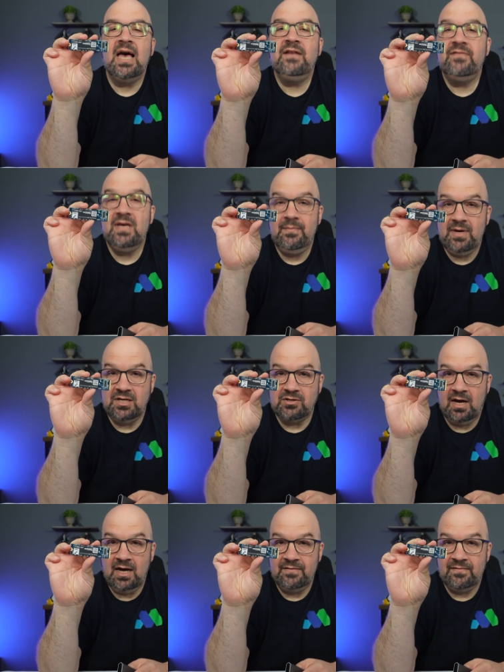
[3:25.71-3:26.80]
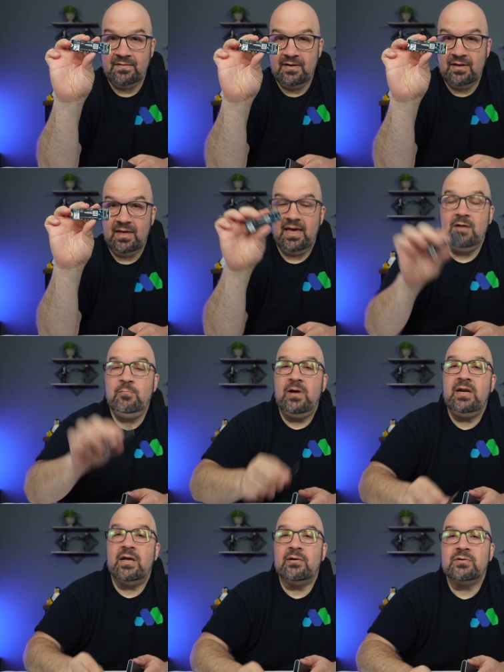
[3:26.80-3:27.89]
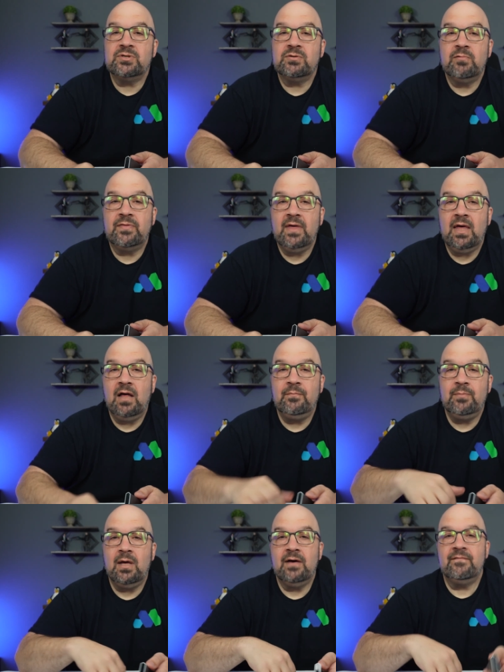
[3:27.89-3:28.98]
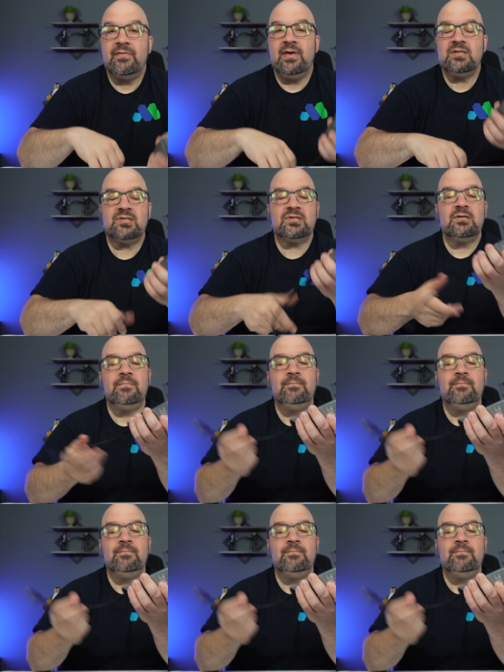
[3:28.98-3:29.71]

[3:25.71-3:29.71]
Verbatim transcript: NVMe drive in Windows with the help of this